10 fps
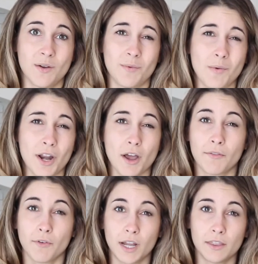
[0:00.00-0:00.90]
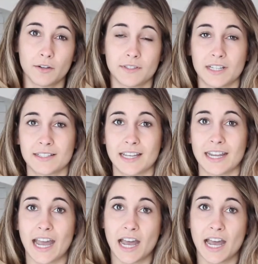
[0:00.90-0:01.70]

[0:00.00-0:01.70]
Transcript: We want to avoid those things like